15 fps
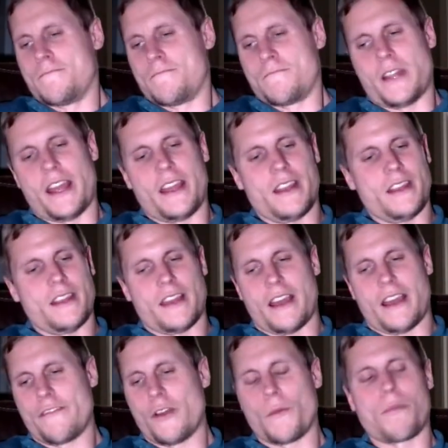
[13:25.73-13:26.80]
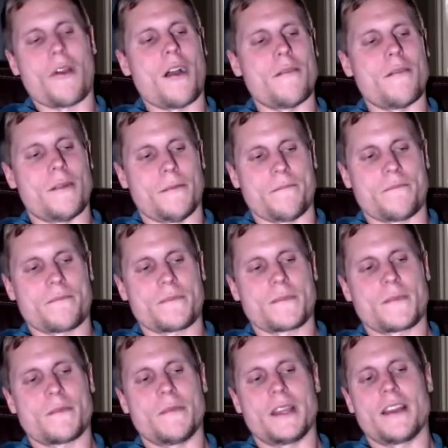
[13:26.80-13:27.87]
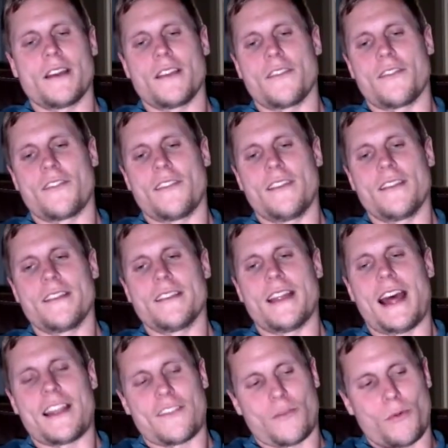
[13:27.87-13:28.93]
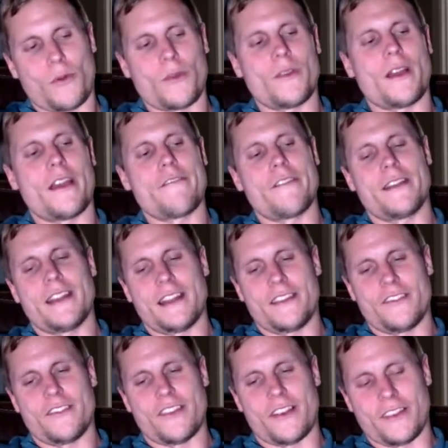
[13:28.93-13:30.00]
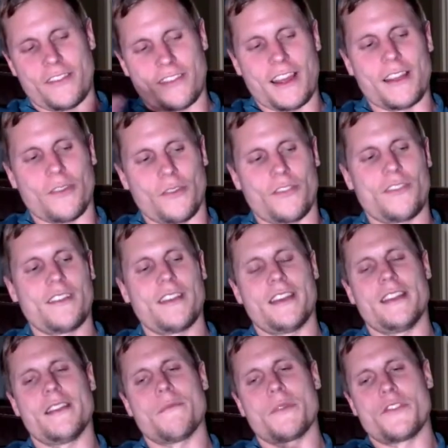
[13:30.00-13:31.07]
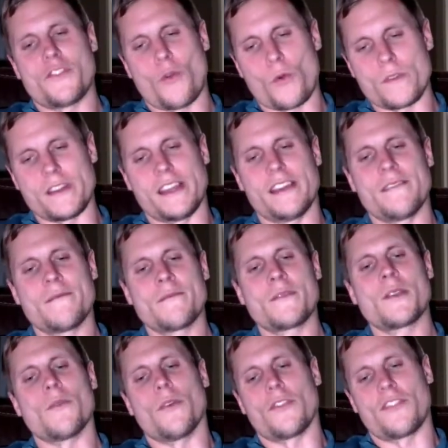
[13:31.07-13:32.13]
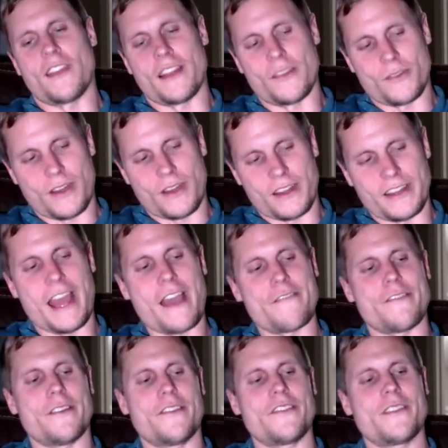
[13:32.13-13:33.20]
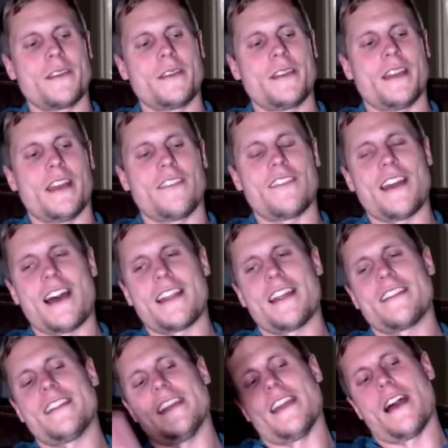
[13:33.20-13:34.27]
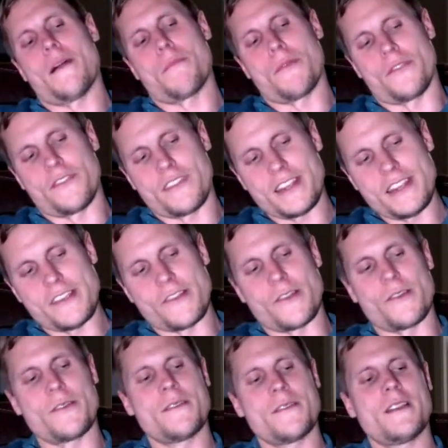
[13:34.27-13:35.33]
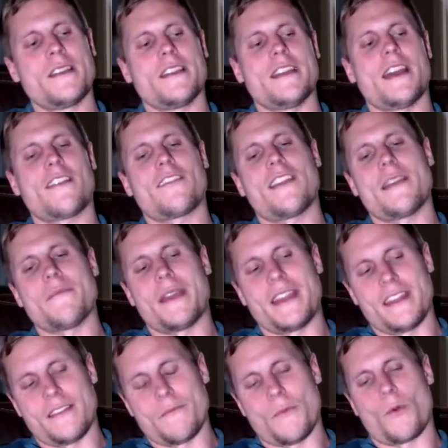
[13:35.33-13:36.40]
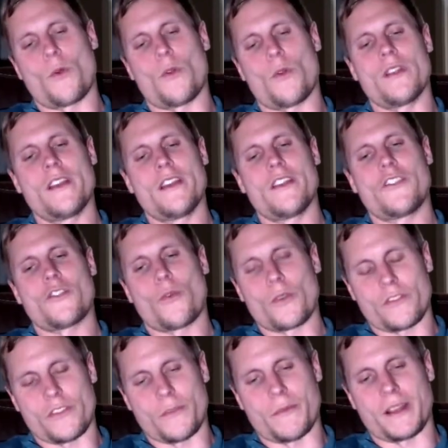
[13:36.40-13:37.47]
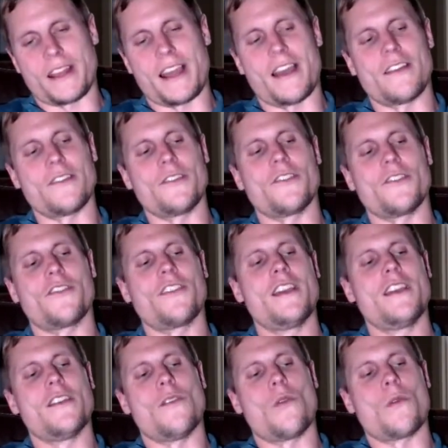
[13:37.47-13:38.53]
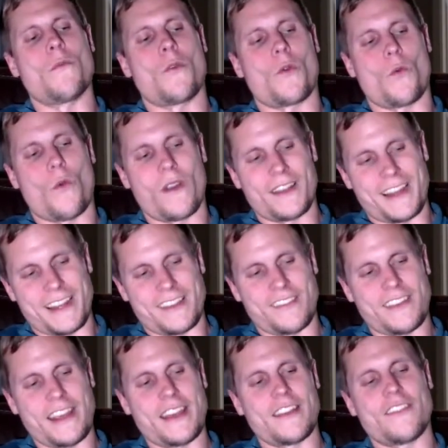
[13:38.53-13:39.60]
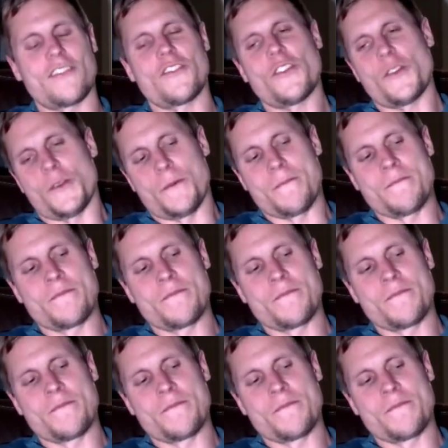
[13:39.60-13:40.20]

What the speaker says: they have no problem because that's where everything generally settles, and the majority will settle around the average. It's not at the upper tier. Yes, they may get more short-term encounters or more one-night stands, sure,